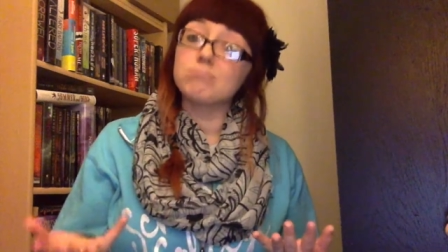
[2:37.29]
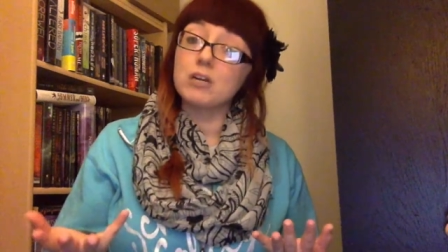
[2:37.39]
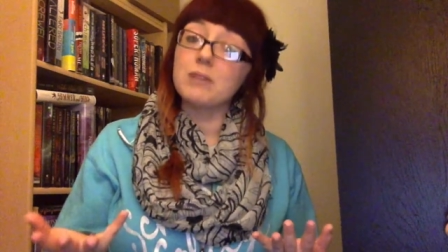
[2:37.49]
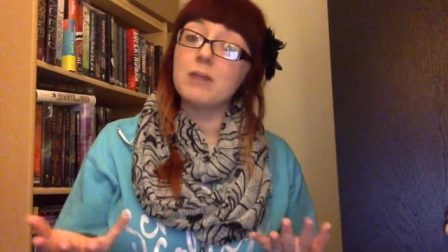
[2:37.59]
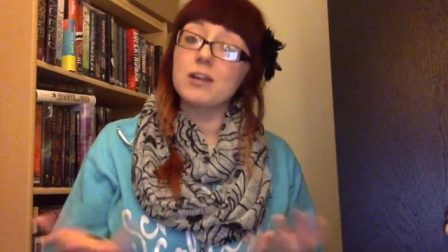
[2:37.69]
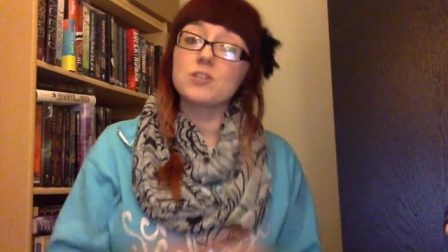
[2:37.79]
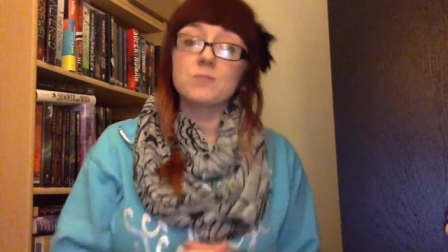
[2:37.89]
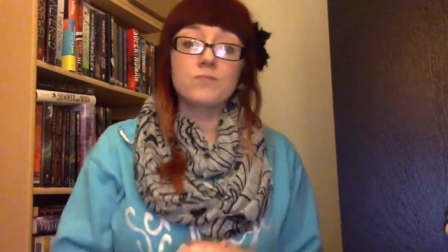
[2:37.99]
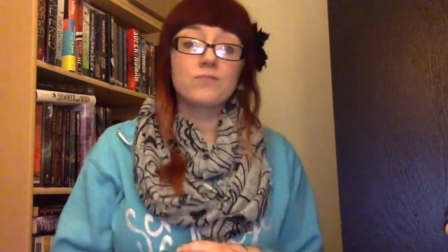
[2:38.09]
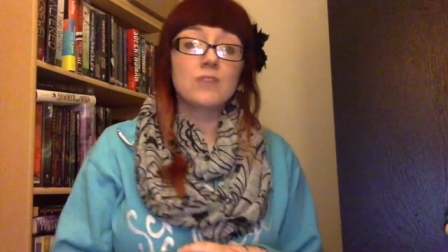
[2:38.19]
Pretty much.
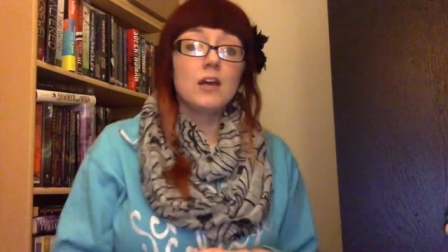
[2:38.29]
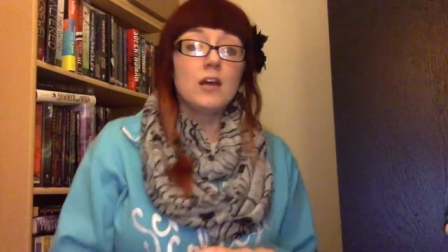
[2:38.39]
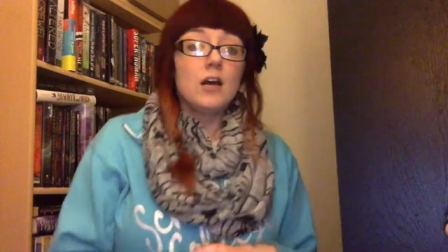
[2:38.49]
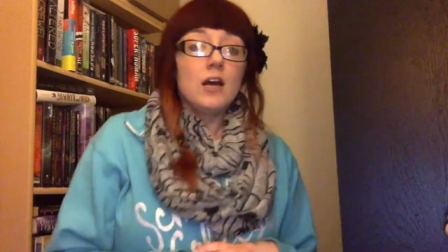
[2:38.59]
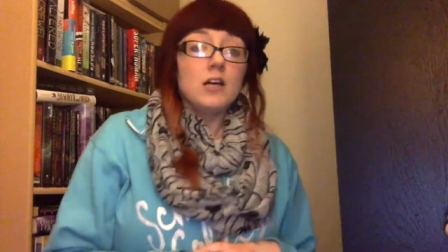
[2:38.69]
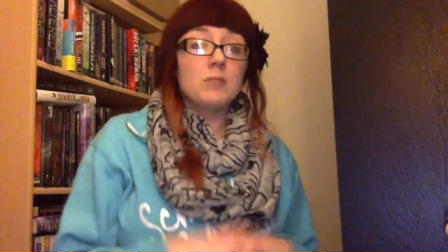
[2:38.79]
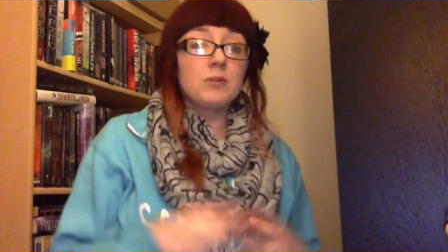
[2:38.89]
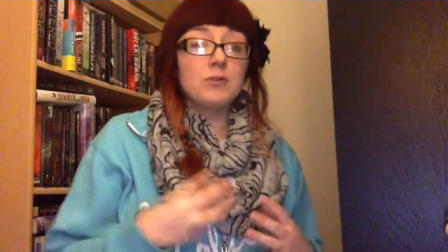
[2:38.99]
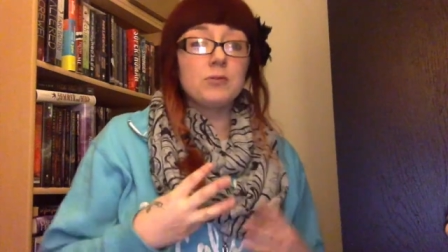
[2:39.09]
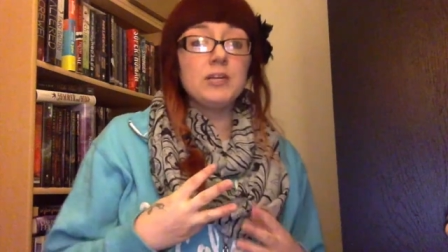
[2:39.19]

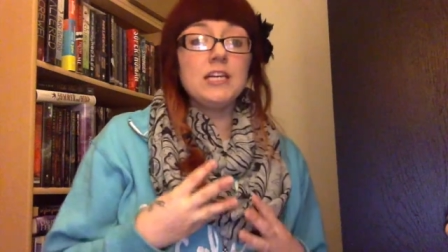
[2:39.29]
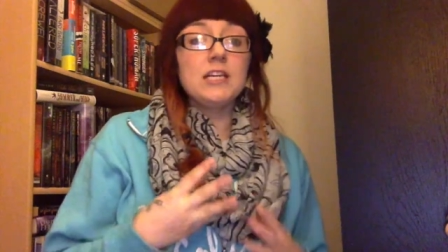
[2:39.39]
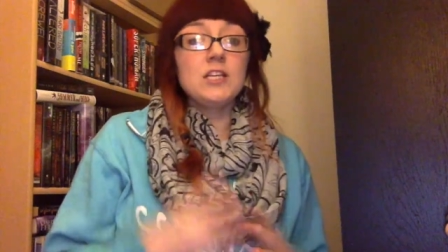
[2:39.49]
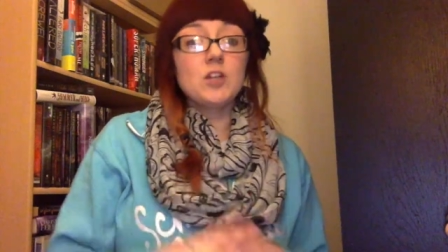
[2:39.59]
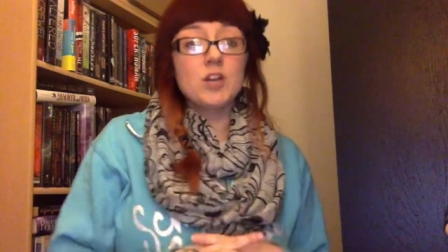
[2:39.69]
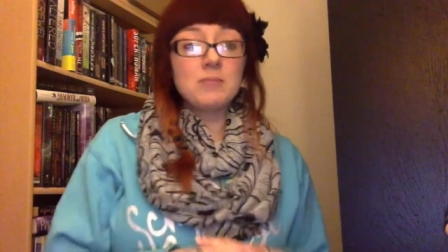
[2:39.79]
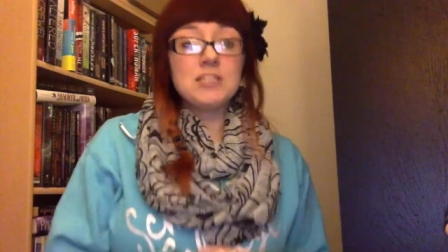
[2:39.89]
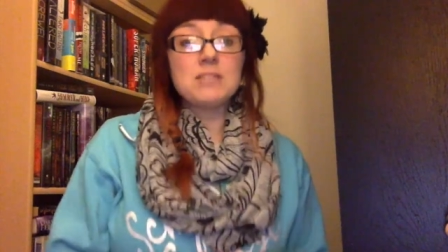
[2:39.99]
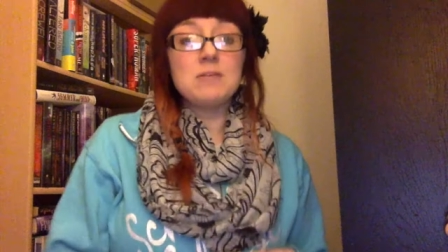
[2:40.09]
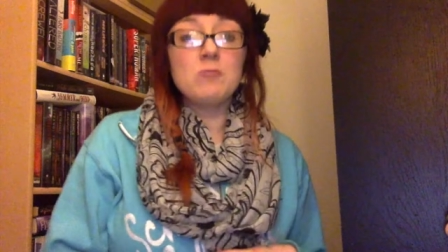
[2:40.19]
Number 3, You're Gonna
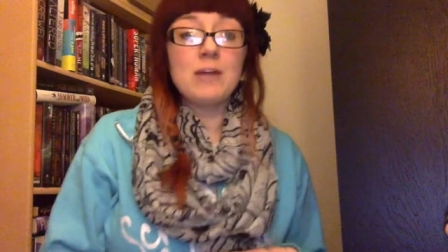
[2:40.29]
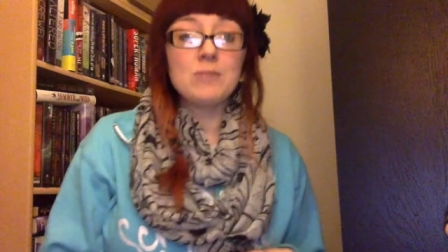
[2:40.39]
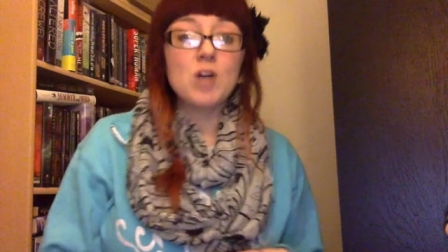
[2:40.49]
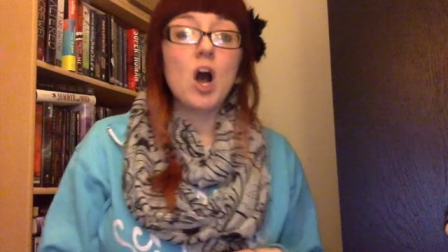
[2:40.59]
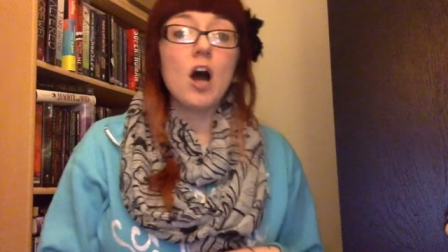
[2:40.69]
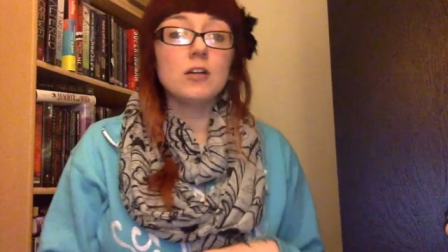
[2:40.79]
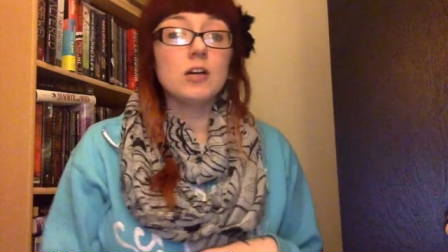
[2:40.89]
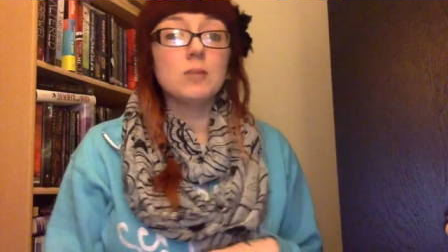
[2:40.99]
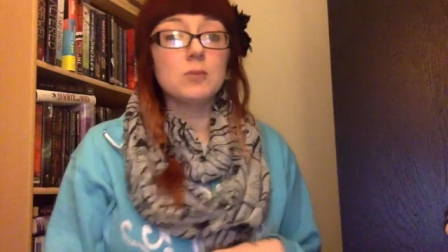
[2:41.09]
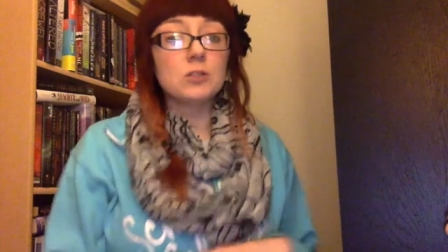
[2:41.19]
Miss Me When I'm Gone,
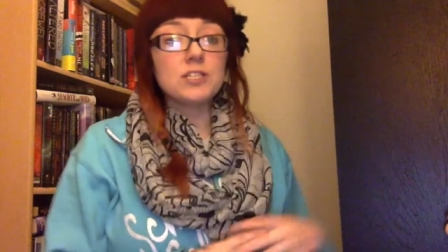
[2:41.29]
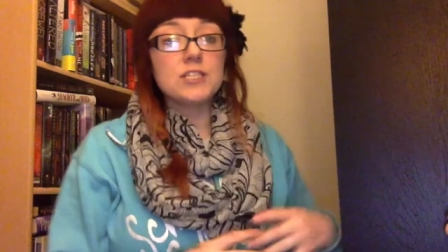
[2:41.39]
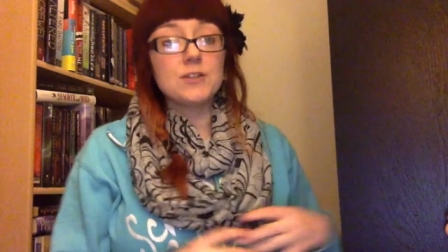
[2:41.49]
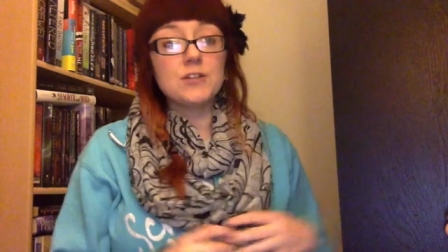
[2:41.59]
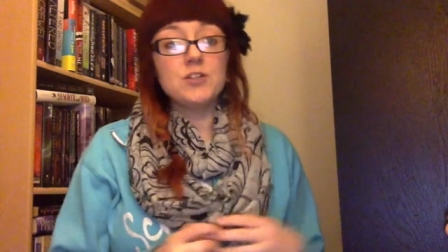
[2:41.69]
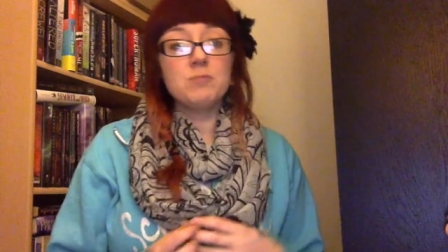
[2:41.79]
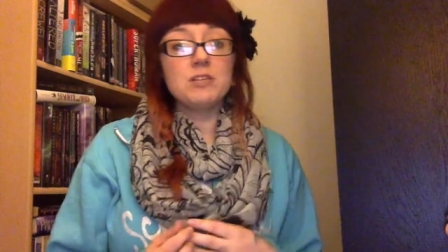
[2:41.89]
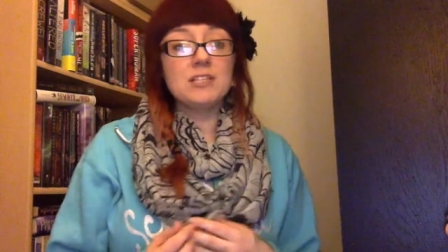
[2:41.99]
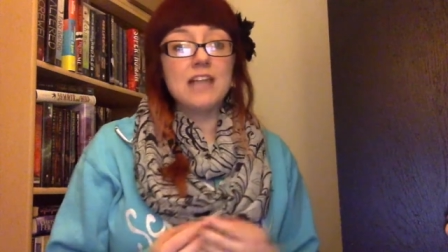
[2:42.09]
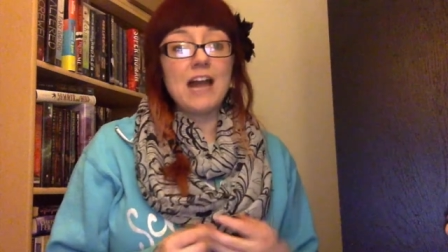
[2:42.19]
a book or series you
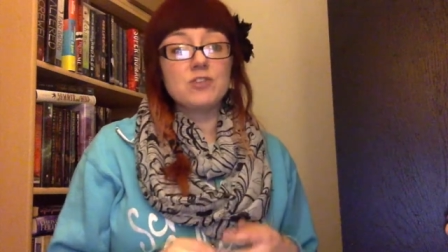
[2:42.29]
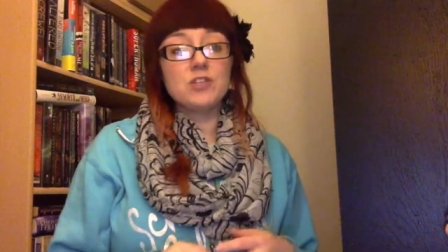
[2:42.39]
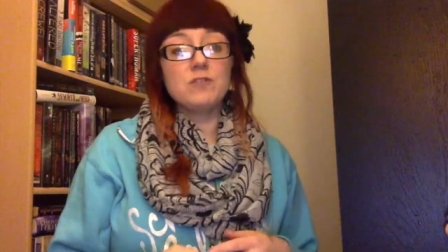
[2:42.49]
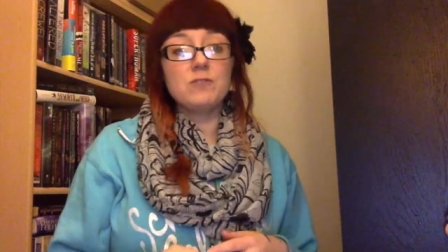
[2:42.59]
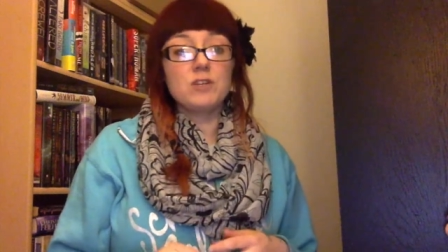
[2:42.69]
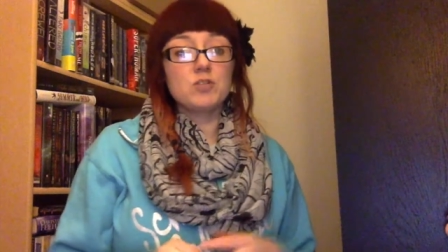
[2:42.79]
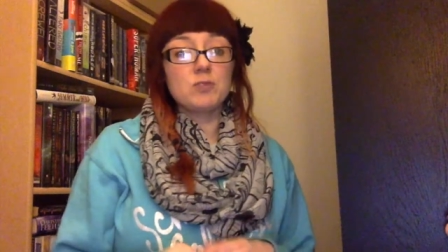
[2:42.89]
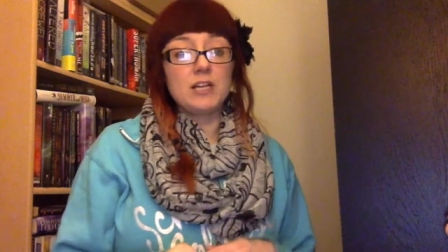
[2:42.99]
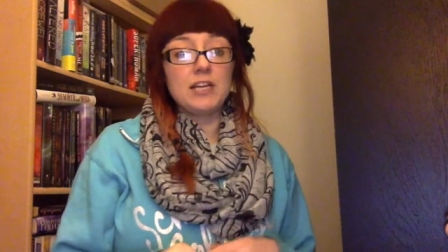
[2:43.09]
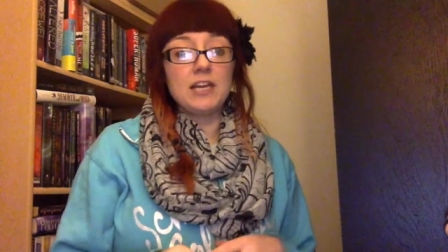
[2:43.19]
missed after you finished
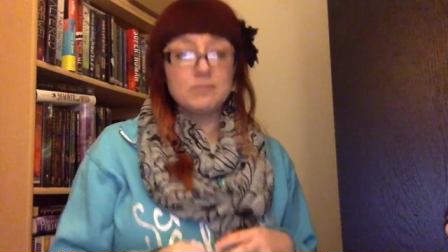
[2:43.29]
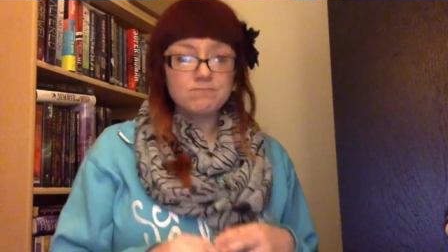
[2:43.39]
reading it.